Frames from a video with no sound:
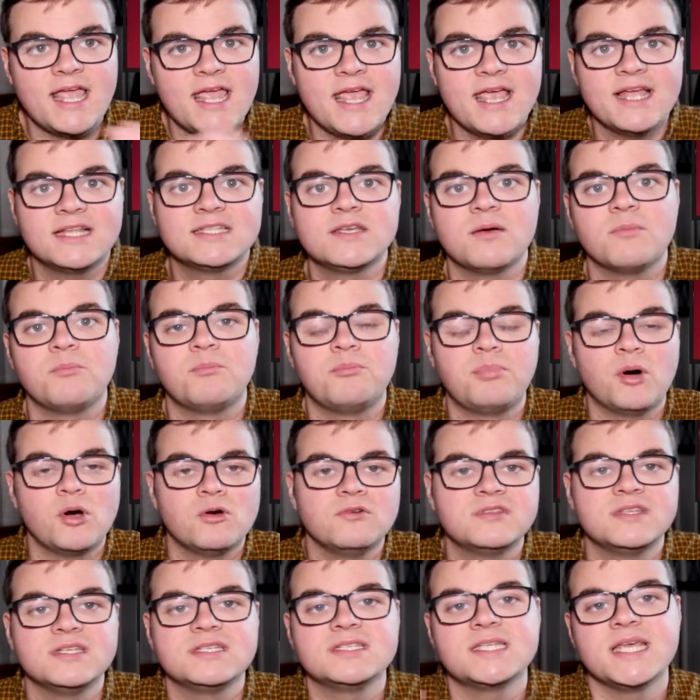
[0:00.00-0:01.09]
It,
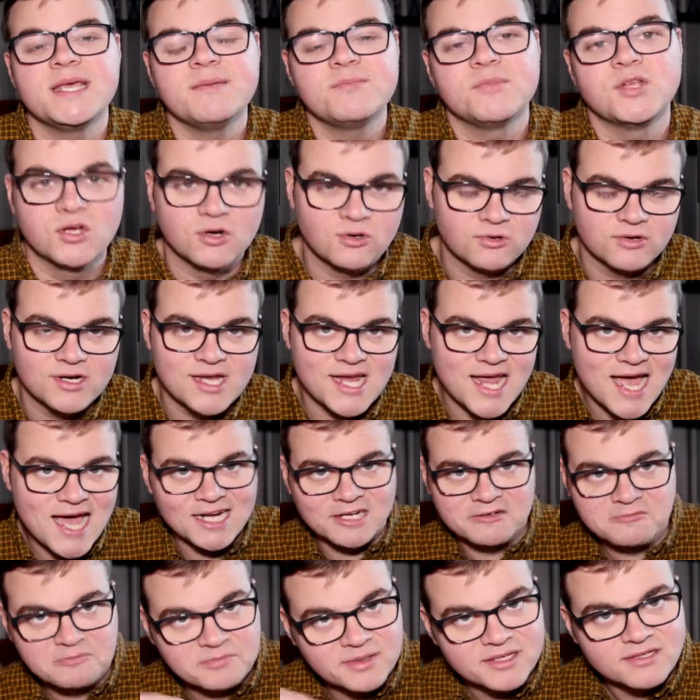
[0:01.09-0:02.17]
both the Tim Curry
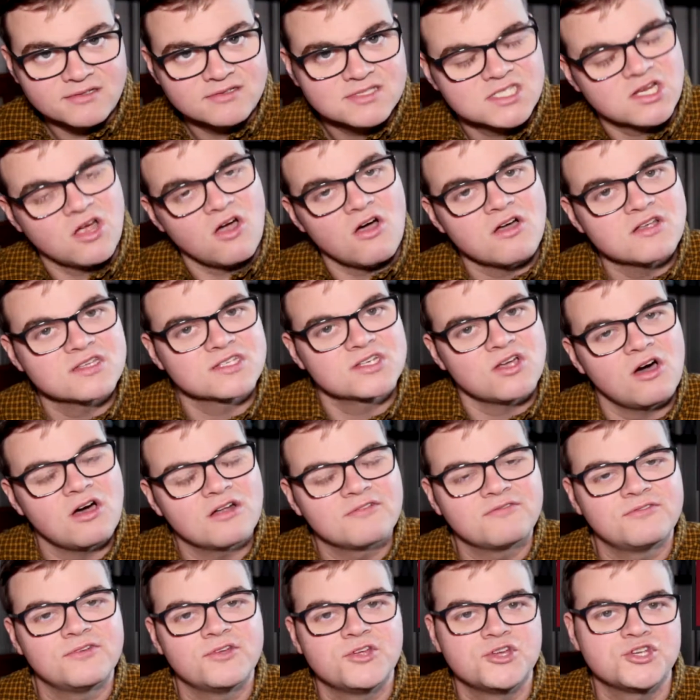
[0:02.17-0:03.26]
and Bill
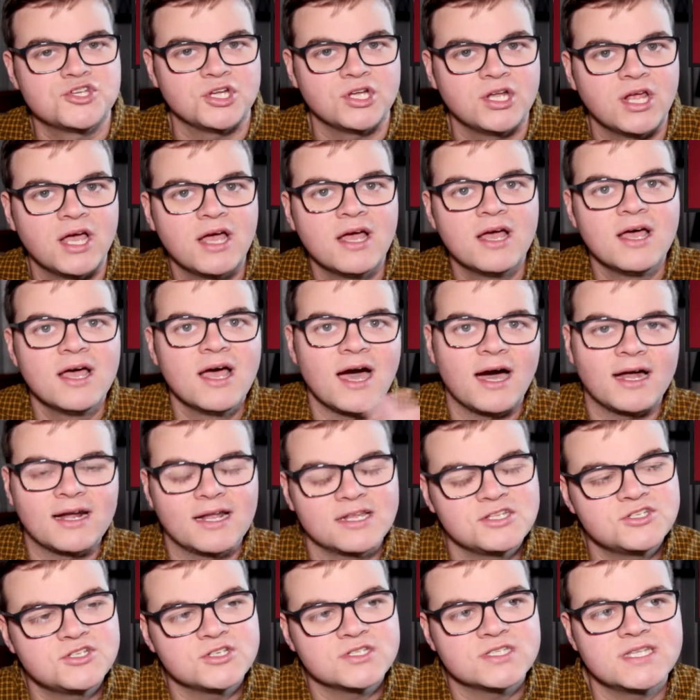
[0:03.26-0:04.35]
Skarsgård version, and
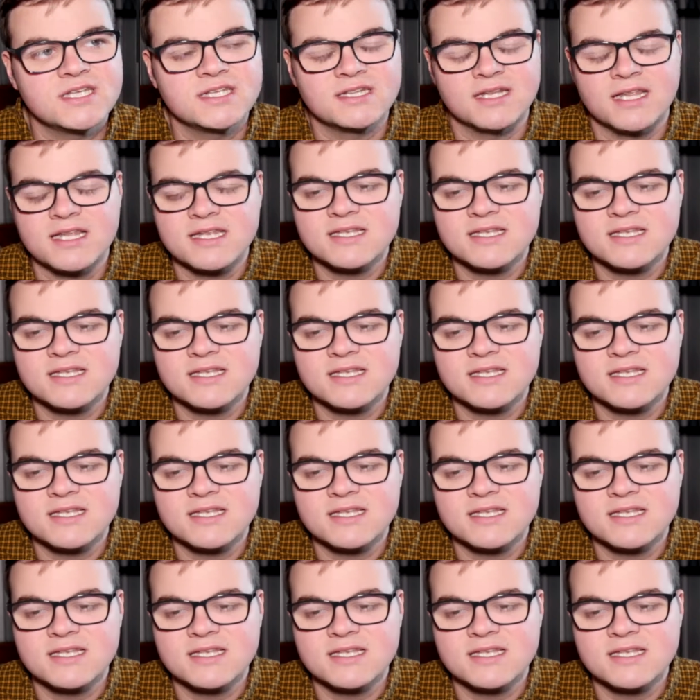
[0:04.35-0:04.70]
I just think they